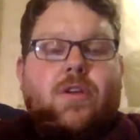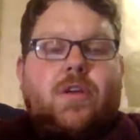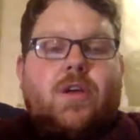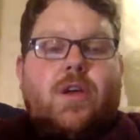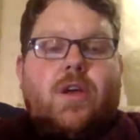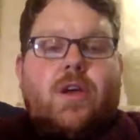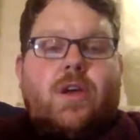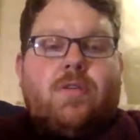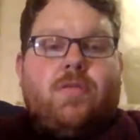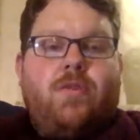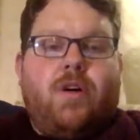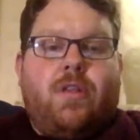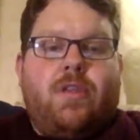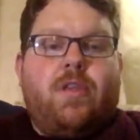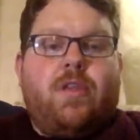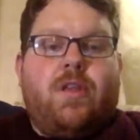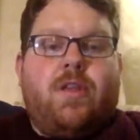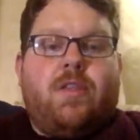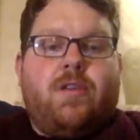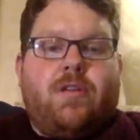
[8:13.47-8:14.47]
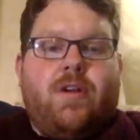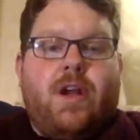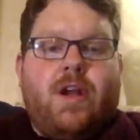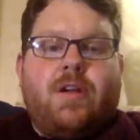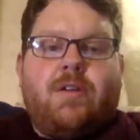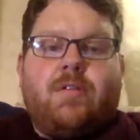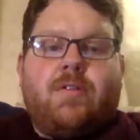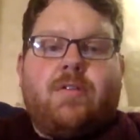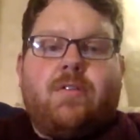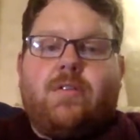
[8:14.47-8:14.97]
rather than in the
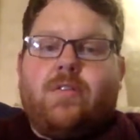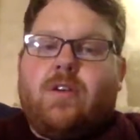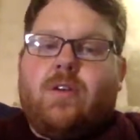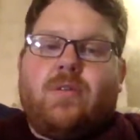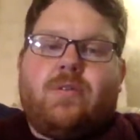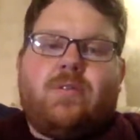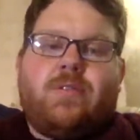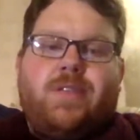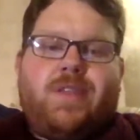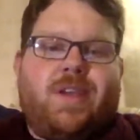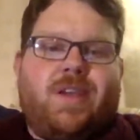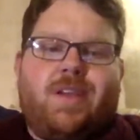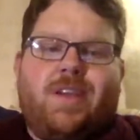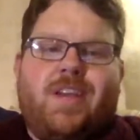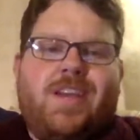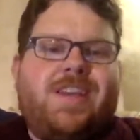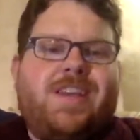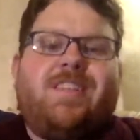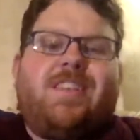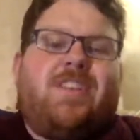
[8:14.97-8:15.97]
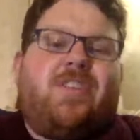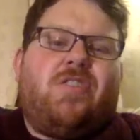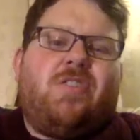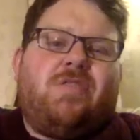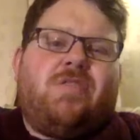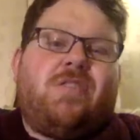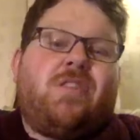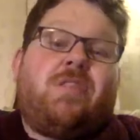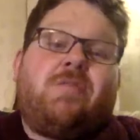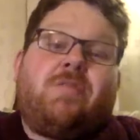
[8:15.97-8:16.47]
ground, so they're easily
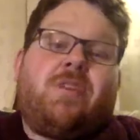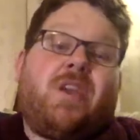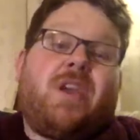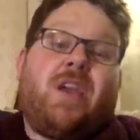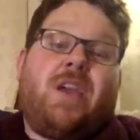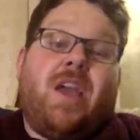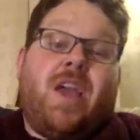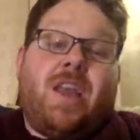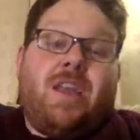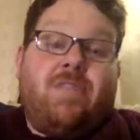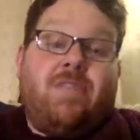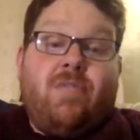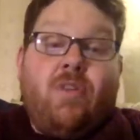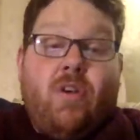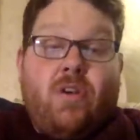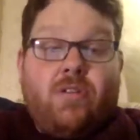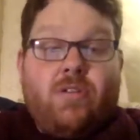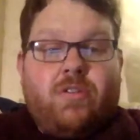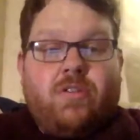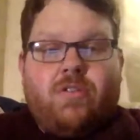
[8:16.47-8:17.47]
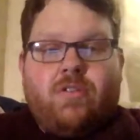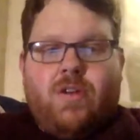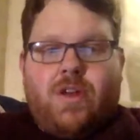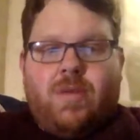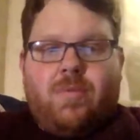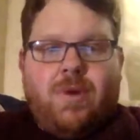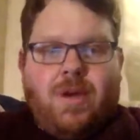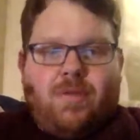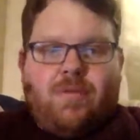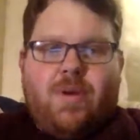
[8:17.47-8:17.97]
covered if we get any frost or
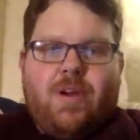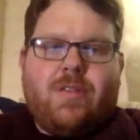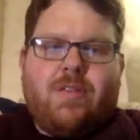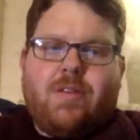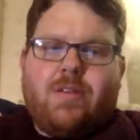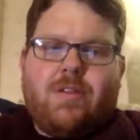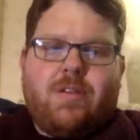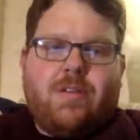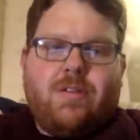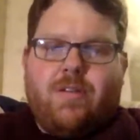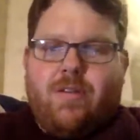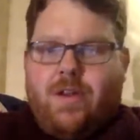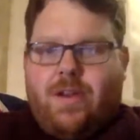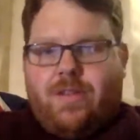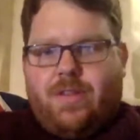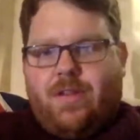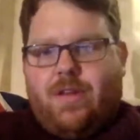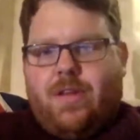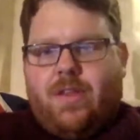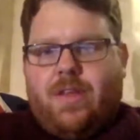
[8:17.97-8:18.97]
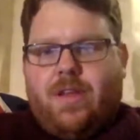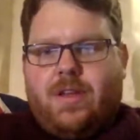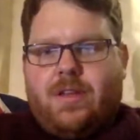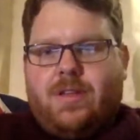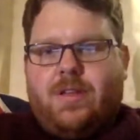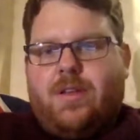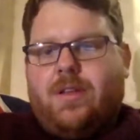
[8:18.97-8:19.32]
any bad weather or anything like that.